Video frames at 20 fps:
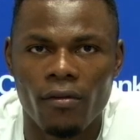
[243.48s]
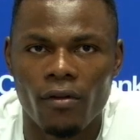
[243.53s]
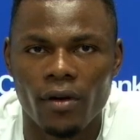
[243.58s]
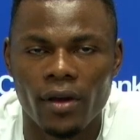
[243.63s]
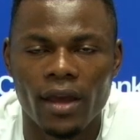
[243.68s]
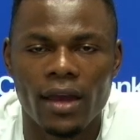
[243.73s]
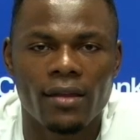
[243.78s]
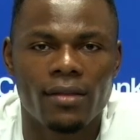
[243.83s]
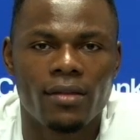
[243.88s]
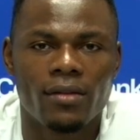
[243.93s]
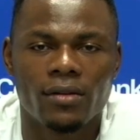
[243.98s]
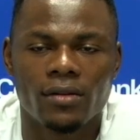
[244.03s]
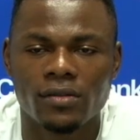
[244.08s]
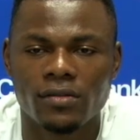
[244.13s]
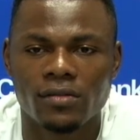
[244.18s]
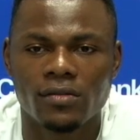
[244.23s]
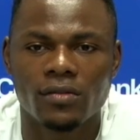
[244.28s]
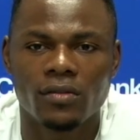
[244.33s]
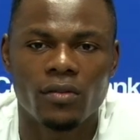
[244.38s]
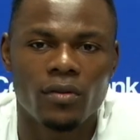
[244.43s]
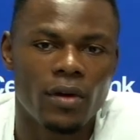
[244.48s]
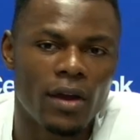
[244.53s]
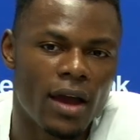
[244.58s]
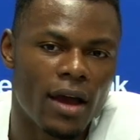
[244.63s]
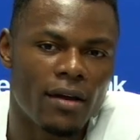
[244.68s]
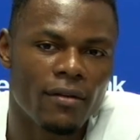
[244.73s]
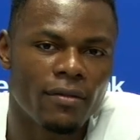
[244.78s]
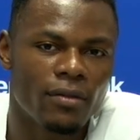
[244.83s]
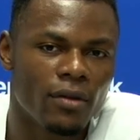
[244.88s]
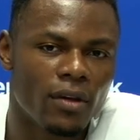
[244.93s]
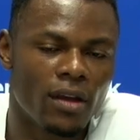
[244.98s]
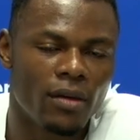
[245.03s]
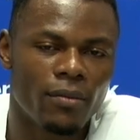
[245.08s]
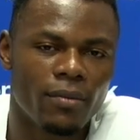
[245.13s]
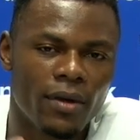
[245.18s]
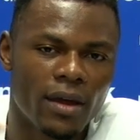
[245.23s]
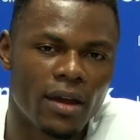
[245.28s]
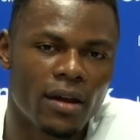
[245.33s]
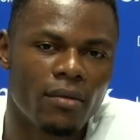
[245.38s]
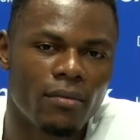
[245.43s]
forget those. You have to
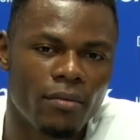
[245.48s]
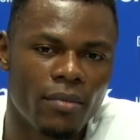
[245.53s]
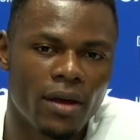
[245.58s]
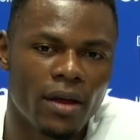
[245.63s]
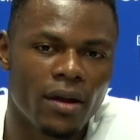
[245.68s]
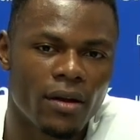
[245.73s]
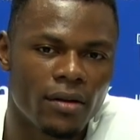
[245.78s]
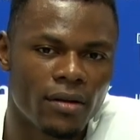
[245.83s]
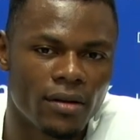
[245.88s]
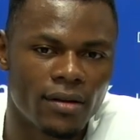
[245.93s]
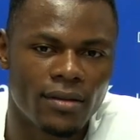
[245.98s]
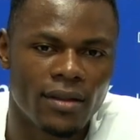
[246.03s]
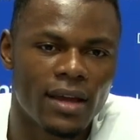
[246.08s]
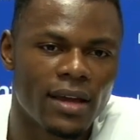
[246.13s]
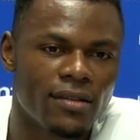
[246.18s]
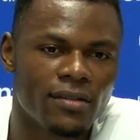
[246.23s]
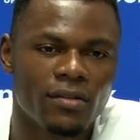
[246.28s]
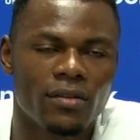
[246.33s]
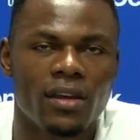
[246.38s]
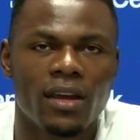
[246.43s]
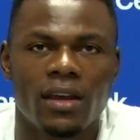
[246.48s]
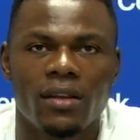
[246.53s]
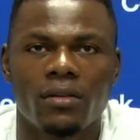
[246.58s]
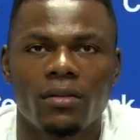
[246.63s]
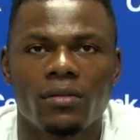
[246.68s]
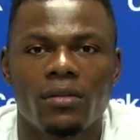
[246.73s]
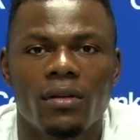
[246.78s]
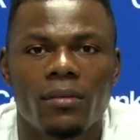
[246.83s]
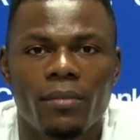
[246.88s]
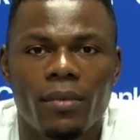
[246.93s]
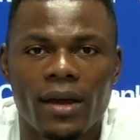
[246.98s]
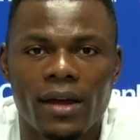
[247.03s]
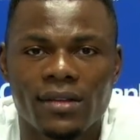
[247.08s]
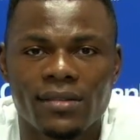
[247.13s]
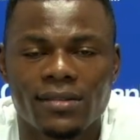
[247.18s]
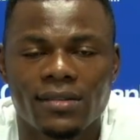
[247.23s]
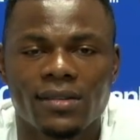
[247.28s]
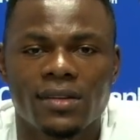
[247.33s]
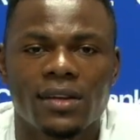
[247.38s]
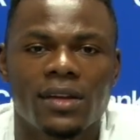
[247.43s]
keep getting better on the things you can do the
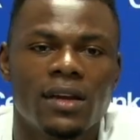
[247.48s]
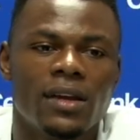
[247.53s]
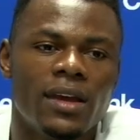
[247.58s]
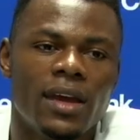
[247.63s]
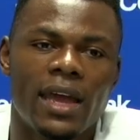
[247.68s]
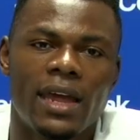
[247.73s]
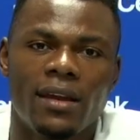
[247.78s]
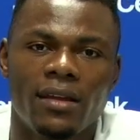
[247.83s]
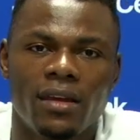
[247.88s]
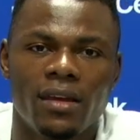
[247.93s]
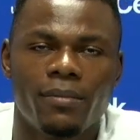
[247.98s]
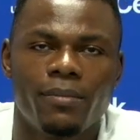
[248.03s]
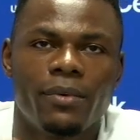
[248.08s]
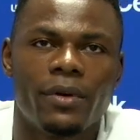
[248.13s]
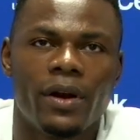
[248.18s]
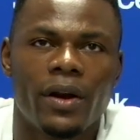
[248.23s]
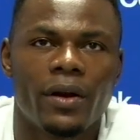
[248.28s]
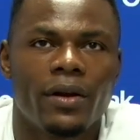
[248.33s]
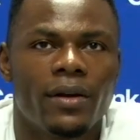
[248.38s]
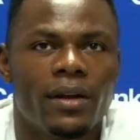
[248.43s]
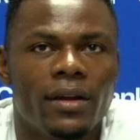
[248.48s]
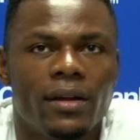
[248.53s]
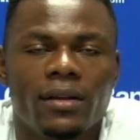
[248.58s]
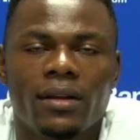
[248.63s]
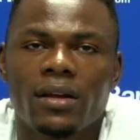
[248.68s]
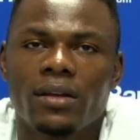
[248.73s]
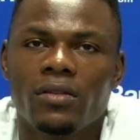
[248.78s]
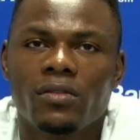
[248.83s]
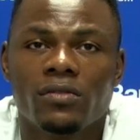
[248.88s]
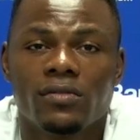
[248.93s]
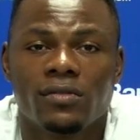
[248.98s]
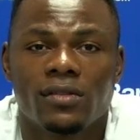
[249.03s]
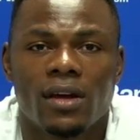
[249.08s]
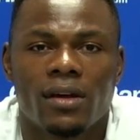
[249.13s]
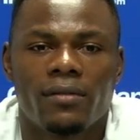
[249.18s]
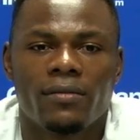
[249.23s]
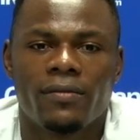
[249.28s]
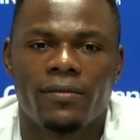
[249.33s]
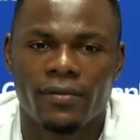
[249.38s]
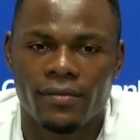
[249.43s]
best and keep learning the new
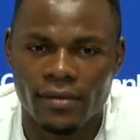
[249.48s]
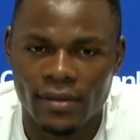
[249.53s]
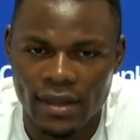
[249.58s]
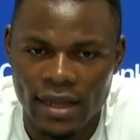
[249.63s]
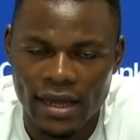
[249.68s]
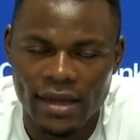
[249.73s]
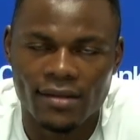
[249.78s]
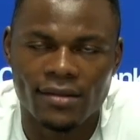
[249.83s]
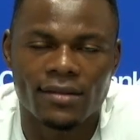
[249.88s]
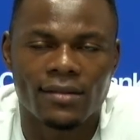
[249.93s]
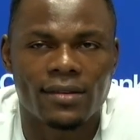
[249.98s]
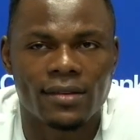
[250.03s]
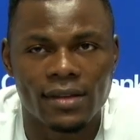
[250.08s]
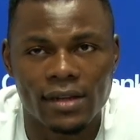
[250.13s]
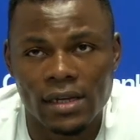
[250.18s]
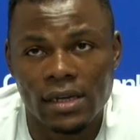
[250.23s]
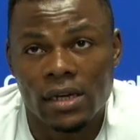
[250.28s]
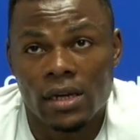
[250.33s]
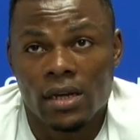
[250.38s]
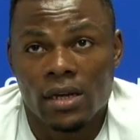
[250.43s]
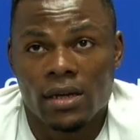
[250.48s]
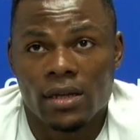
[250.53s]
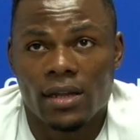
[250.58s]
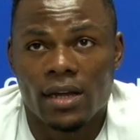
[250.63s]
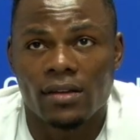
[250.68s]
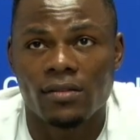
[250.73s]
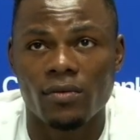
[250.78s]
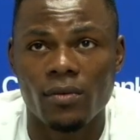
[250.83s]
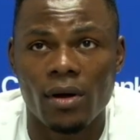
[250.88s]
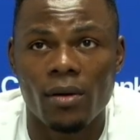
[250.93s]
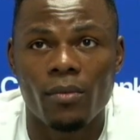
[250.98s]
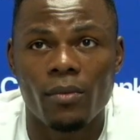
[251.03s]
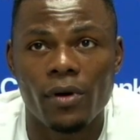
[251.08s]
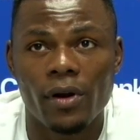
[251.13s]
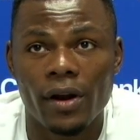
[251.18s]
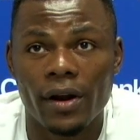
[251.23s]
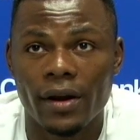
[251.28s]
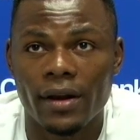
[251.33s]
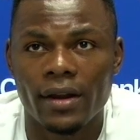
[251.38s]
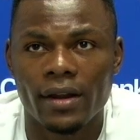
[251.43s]
stuff. That's that's what I'm
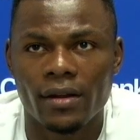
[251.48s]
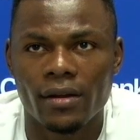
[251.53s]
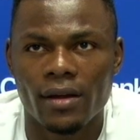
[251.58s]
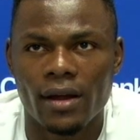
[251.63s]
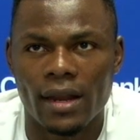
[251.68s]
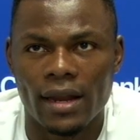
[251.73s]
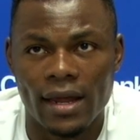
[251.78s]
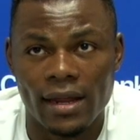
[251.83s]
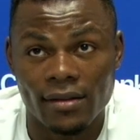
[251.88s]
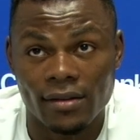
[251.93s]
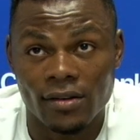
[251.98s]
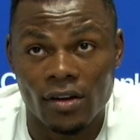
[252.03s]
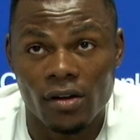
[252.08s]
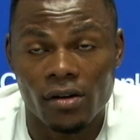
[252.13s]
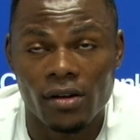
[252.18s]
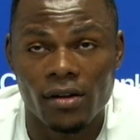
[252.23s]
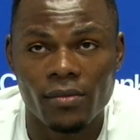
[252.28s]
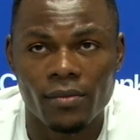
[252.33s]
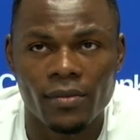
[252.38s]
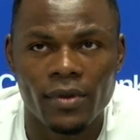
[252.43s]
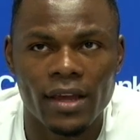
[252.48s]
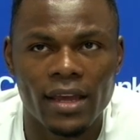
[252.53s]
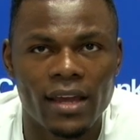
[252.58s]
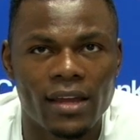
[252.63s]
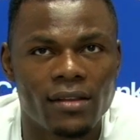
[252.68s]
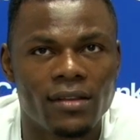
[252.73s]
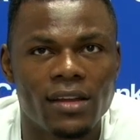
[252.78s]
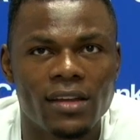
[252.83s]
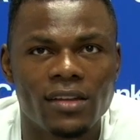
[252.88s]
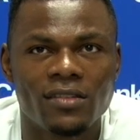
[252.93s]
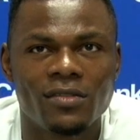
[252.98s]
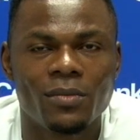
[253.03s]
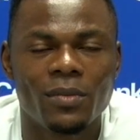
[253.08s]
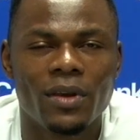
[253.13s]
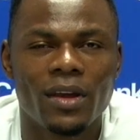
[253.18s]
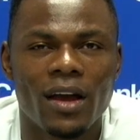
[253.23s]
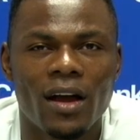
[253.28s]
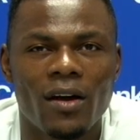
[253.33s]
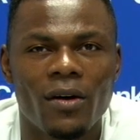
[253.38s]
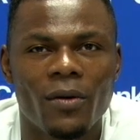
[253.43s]
learning. And I told them they can teach
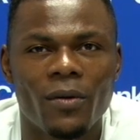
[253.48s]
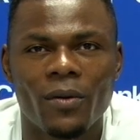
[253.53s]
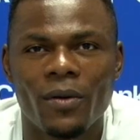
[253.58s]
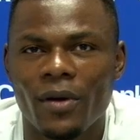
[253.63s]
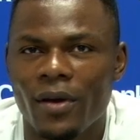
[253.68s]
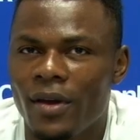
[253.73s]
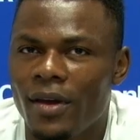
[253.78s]
me how